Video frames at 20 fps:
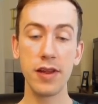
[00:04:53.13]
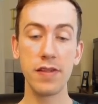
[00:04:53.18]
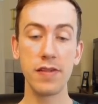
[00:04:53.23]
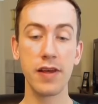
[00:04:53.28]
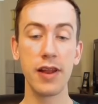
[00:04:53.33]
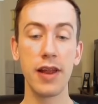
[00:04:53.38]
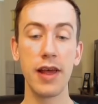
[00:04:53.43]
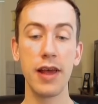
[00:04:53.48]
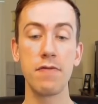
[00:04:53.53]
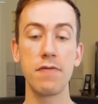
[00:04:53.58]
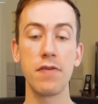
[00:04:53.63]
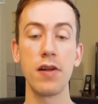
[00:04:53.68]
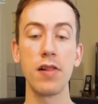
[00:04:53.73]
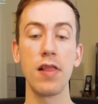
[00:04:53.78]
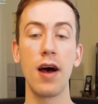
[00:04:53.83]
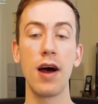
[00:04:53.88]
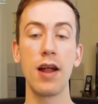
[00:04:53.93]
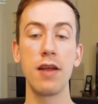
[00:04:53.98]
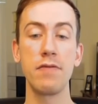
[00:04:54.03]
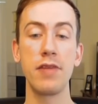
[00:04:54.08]
is going to hit for a
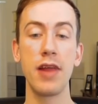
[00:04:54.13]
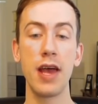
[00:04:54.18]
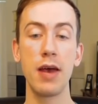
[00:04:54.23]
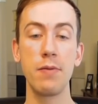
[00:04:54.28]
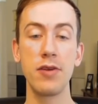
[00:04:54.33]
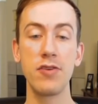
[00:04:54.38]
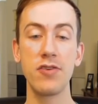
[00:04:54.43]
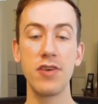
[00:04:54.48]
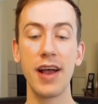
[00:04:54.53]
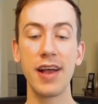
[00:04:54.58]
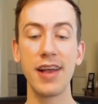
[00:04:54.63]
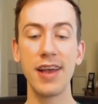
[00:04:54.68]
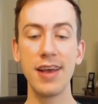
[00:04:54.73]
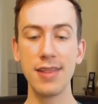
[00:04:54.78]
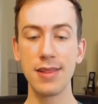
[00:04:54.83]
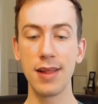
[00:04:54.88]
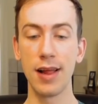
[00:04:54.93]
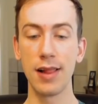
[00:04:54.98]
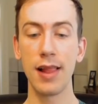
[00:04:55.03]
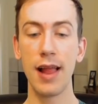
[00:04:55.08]
lot of damage. I
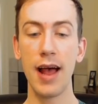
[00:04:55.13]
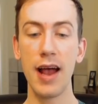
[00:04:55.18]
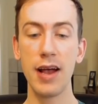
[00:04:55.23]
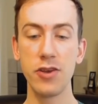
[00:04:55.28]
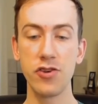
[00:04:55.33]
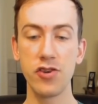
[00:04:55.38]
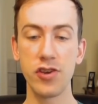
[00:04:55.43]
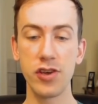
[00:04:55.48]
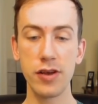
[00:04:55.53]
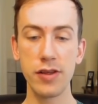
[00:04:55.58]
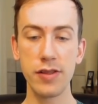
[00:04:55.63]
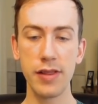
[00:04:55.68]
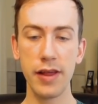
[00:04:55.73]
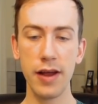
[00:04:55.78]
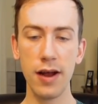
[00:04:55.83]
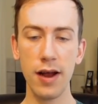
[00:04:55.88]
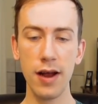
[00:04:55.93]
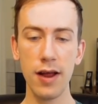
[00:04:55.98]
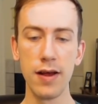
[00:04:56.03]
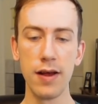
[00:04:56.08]
get the last shield
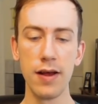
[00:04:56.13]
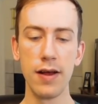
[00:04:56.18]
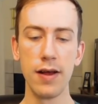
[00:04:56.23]
there.